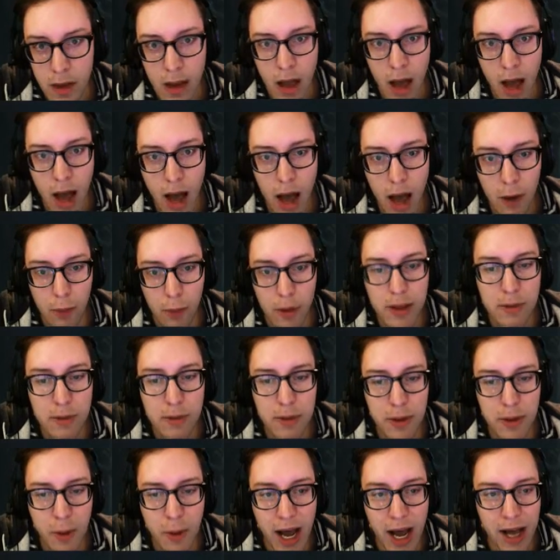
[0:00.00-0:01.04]
Rhythm
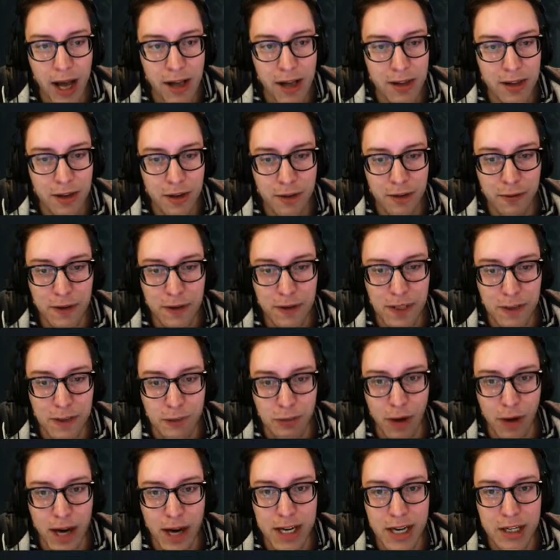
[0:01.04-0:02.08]
of the Wild fits
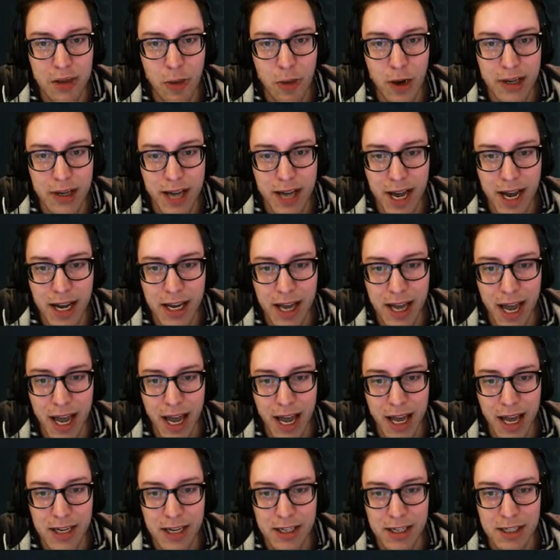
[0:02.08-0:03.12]
right into our deck,
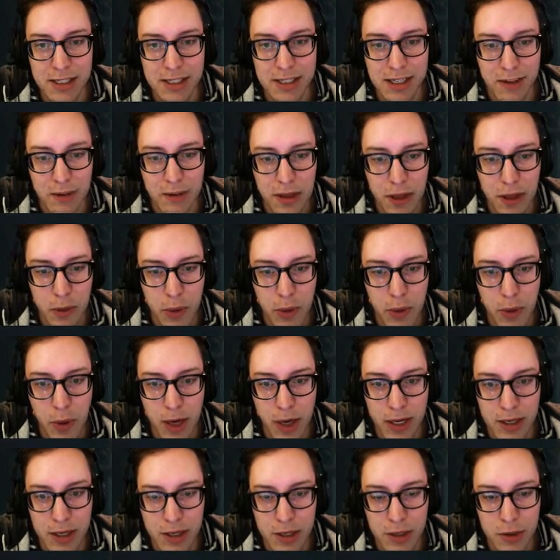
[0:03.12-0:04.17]
and it does everything we
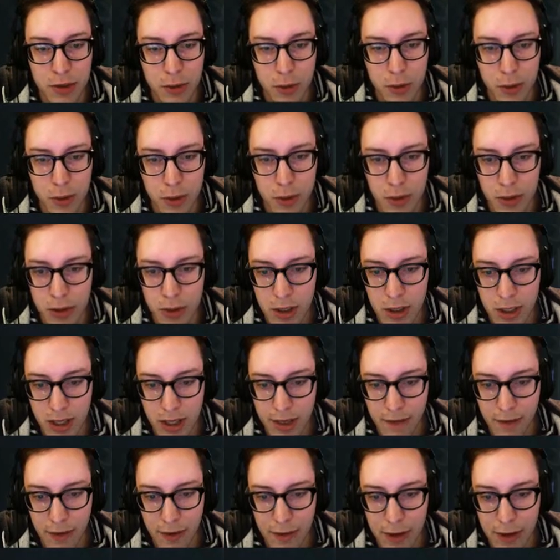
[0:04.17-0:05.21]
want it to do.
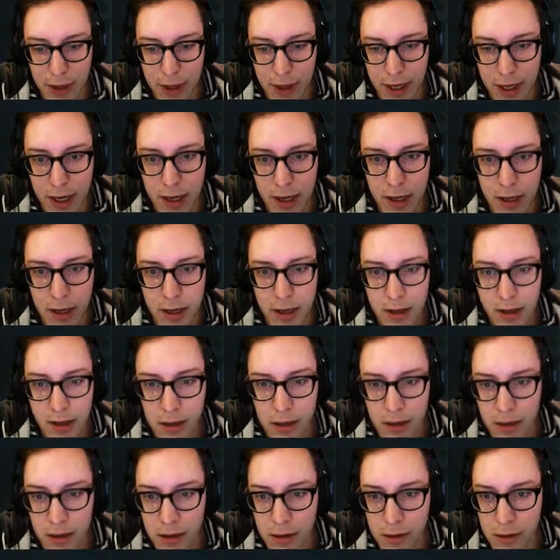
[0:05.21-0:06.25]
Give everything
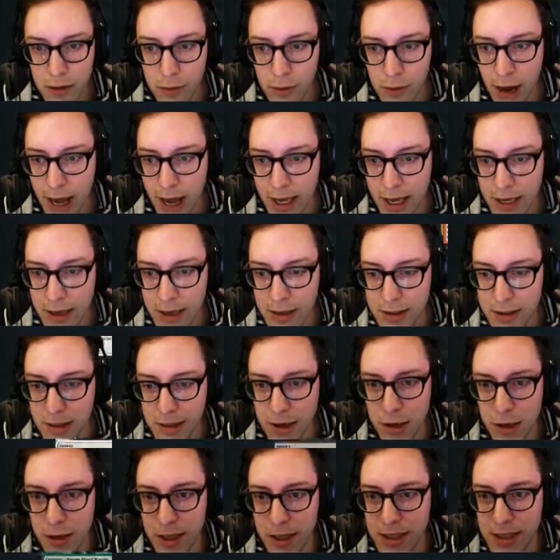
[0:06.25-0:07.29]
Riot.
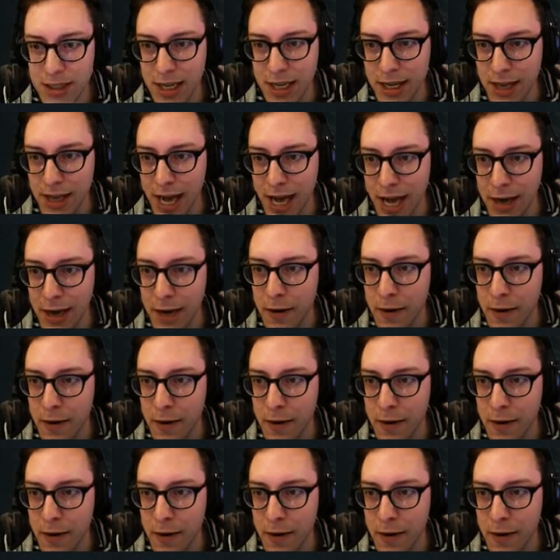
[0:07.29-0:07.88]
So let's take that.